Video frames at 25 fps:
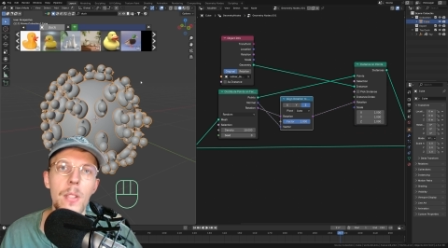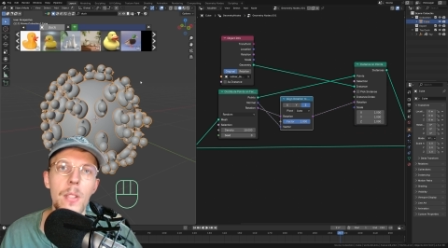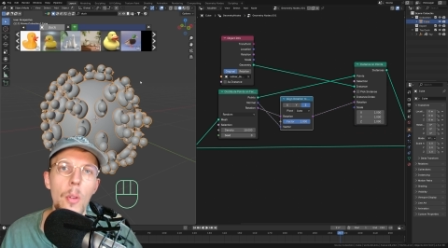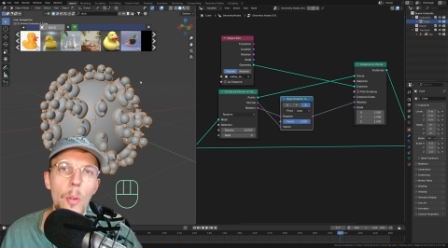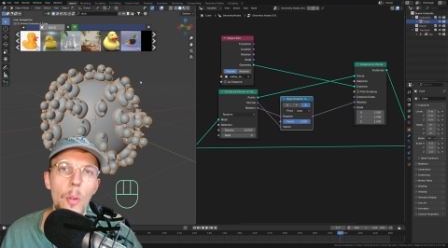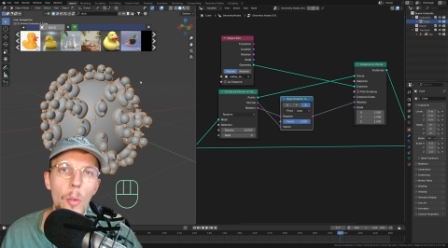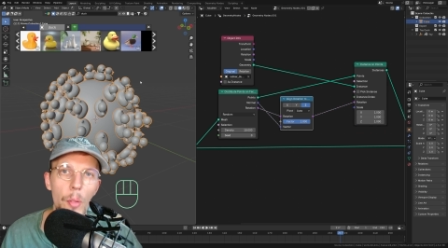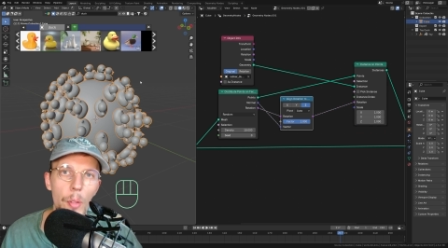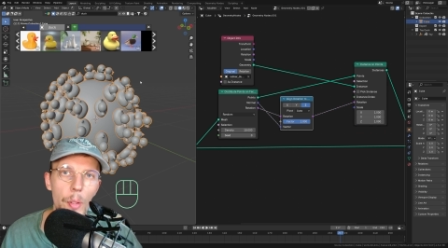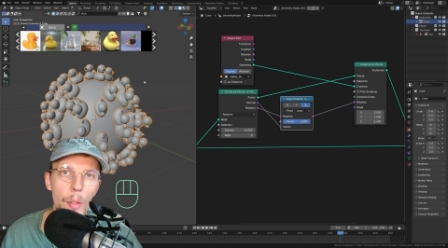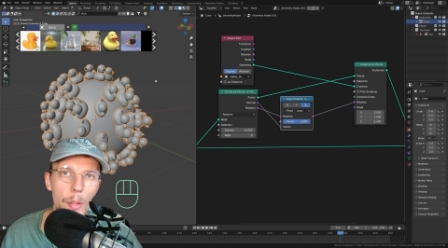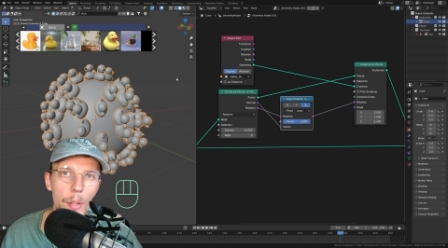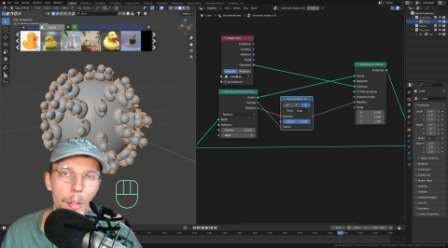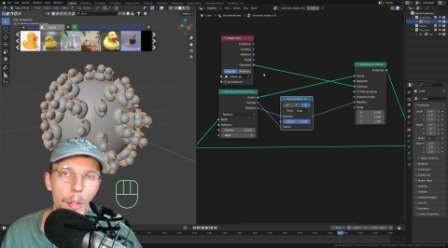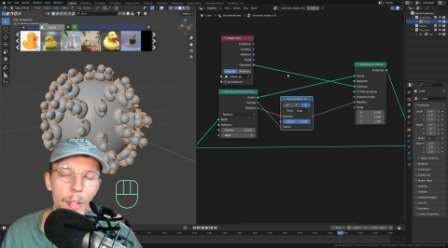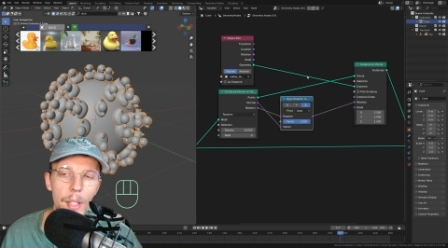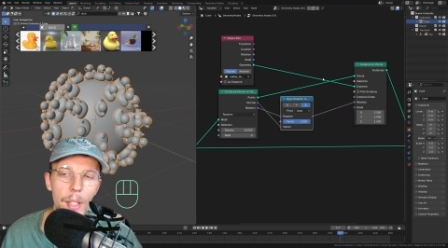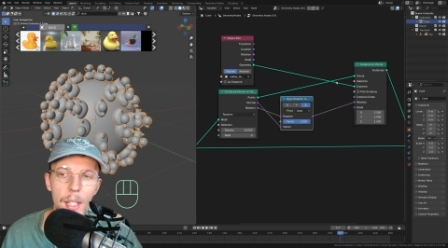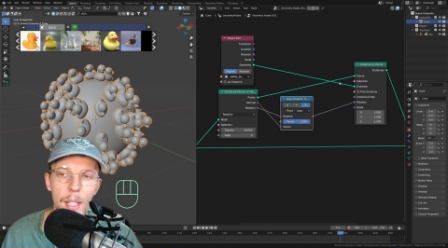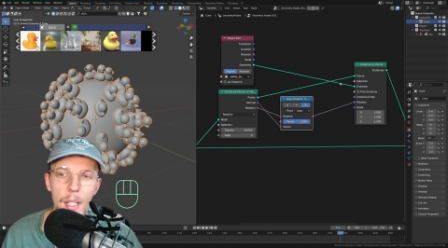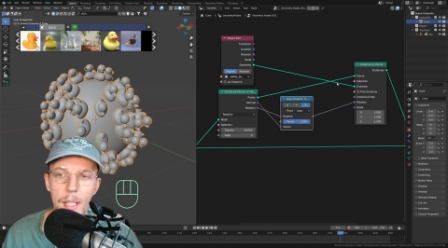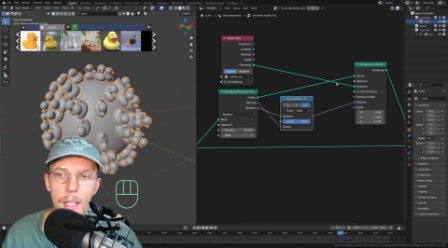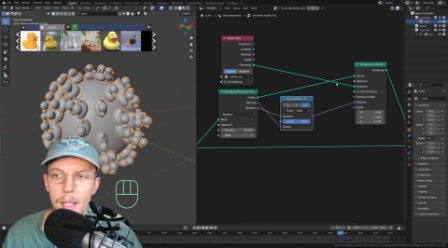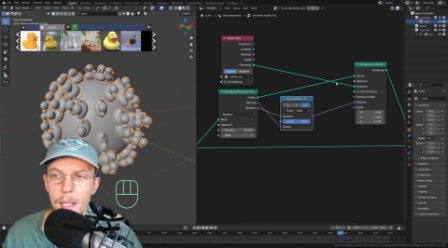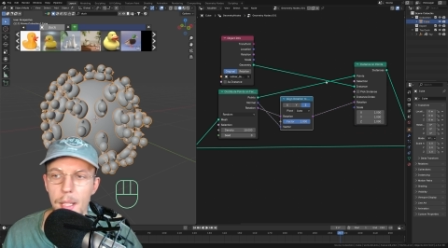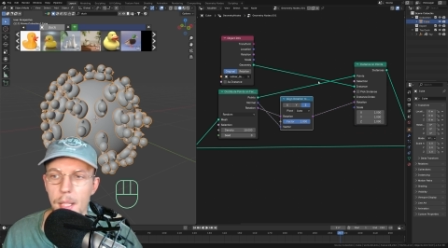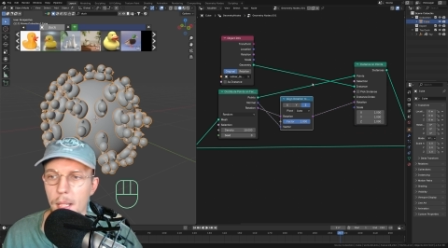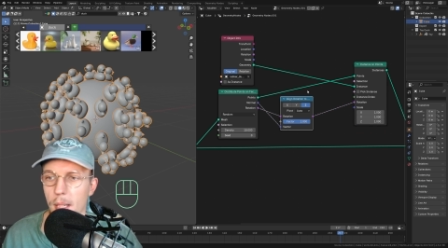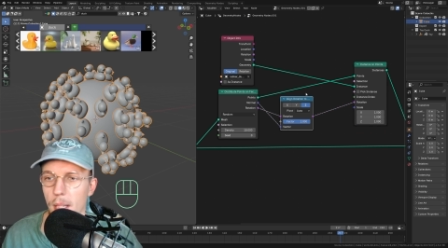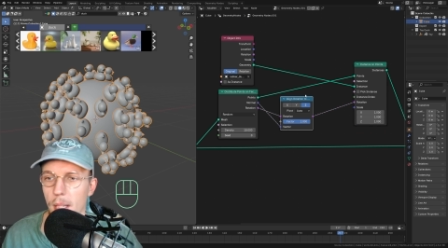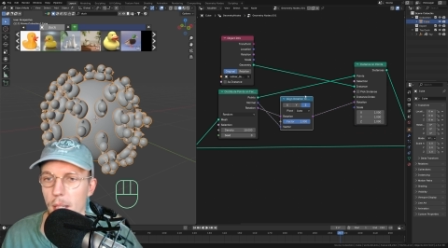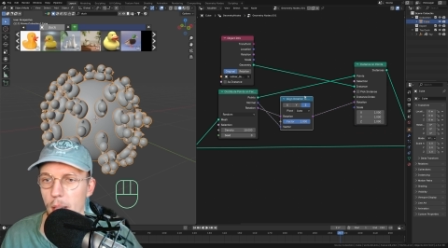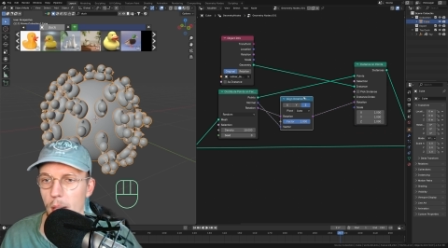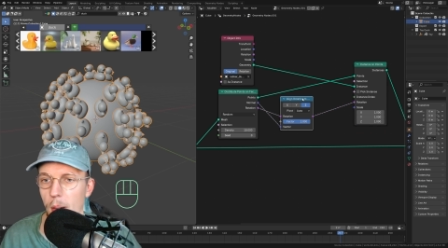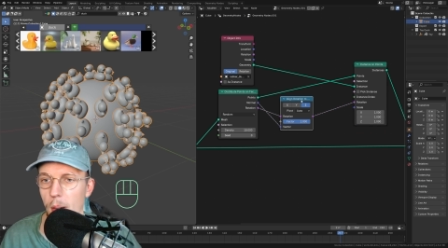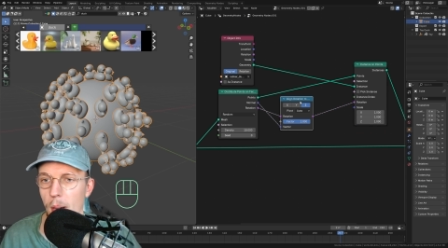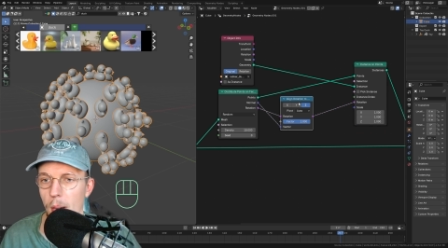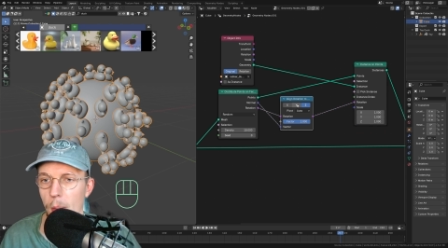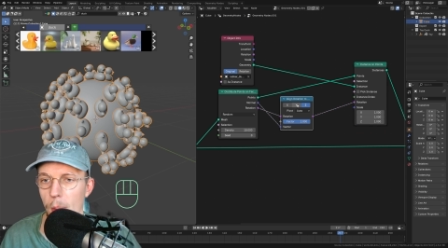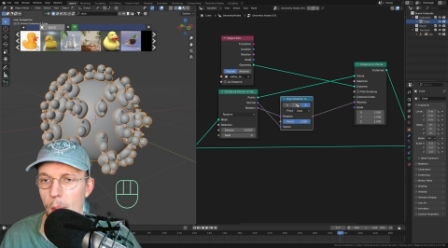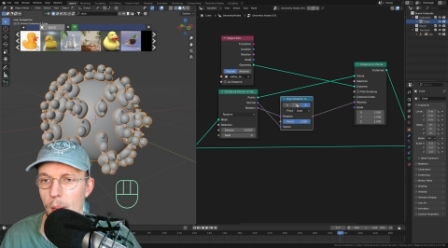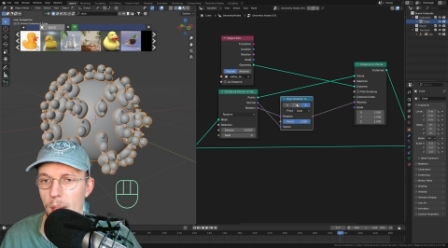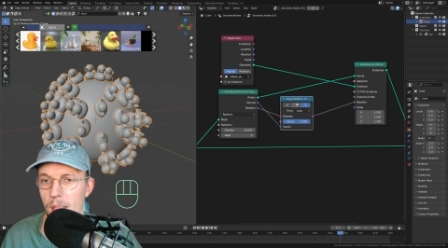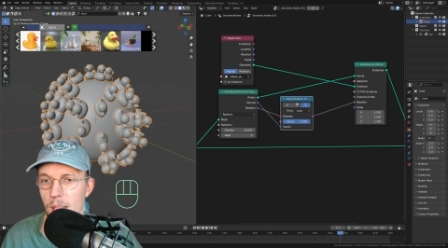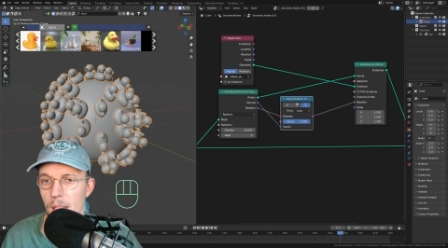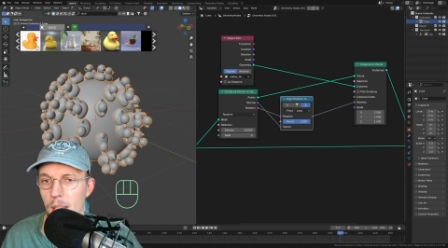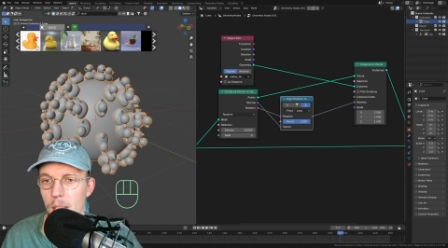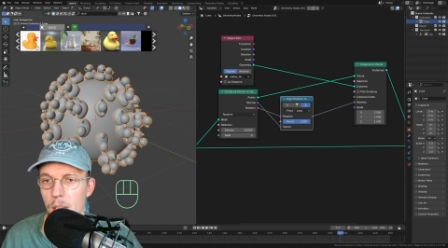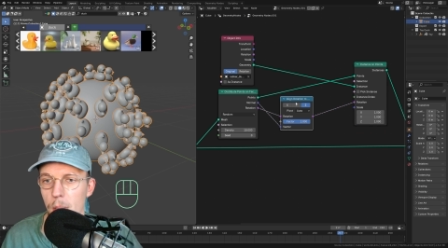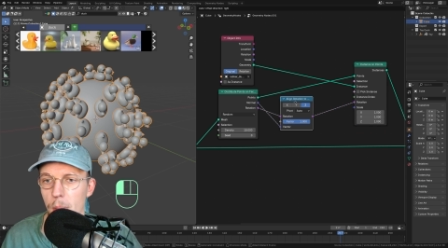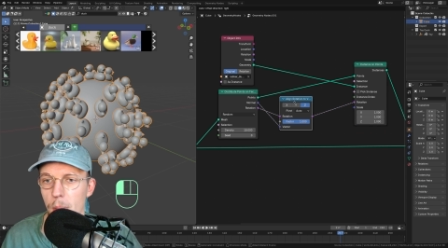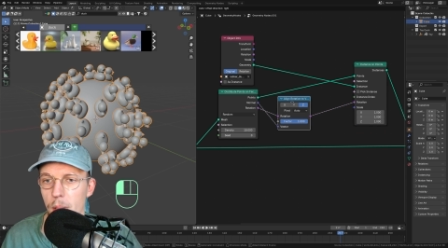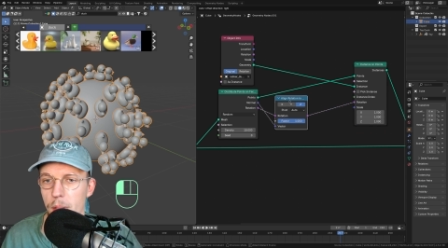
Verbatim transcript: golden. Now I want a little bit of